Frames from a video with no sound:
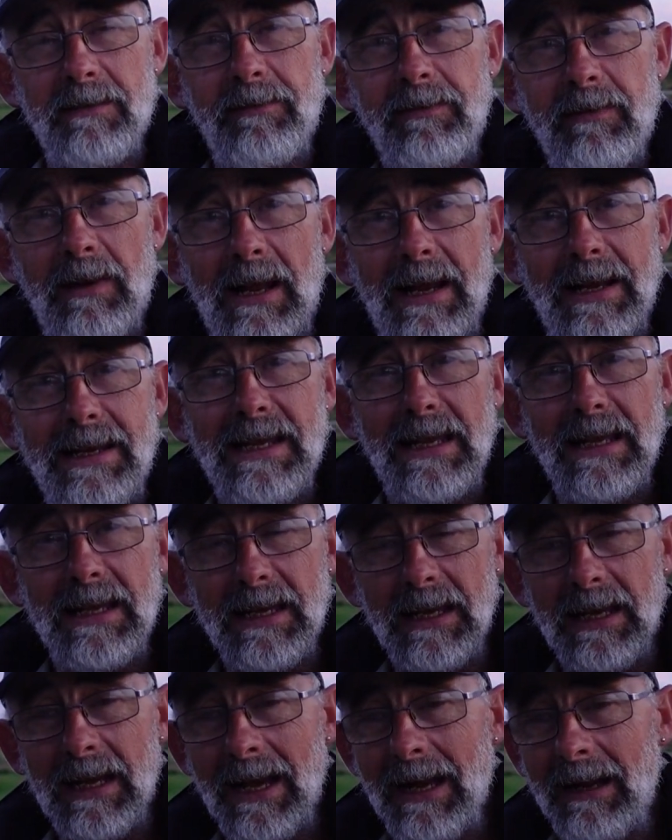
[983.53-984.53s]
fly
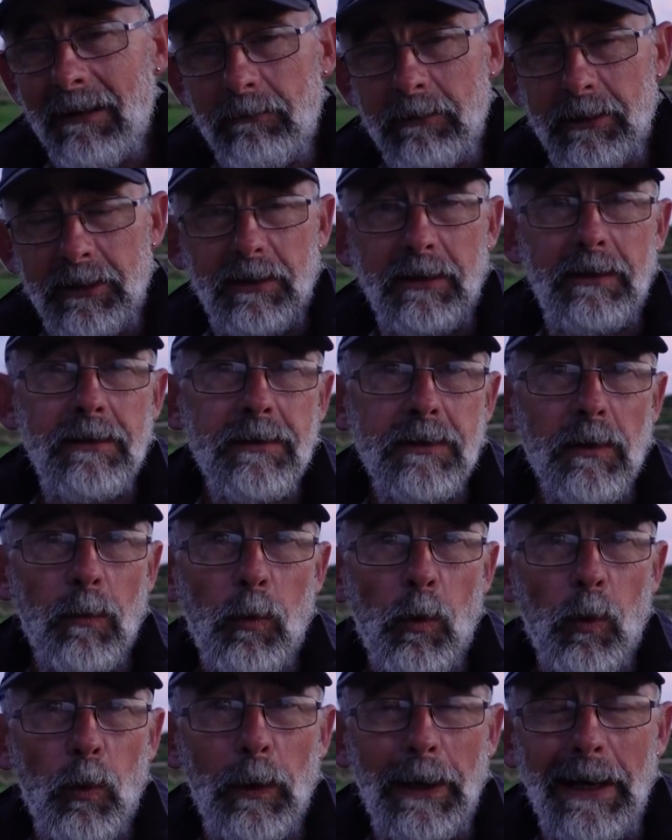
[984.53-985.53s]
out in the
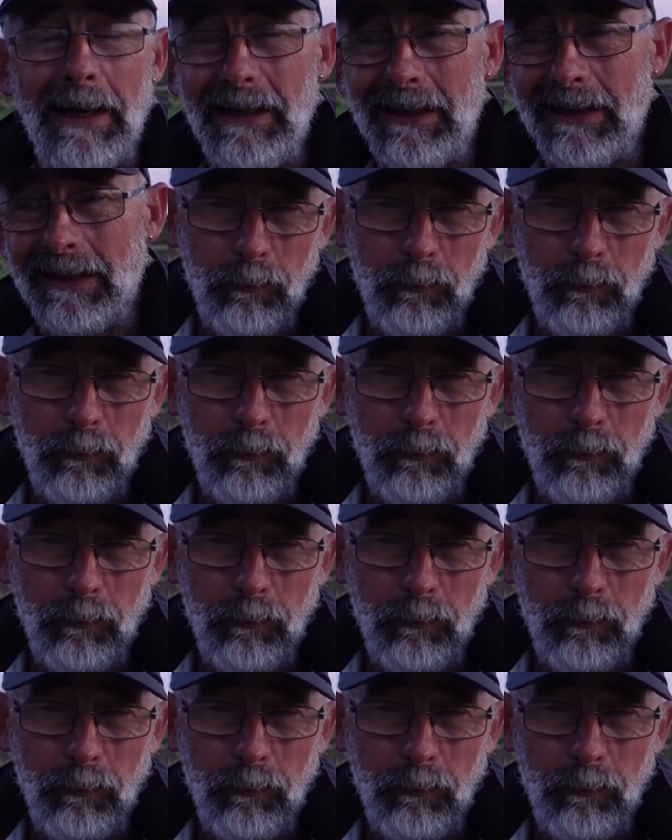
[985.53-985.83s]
water,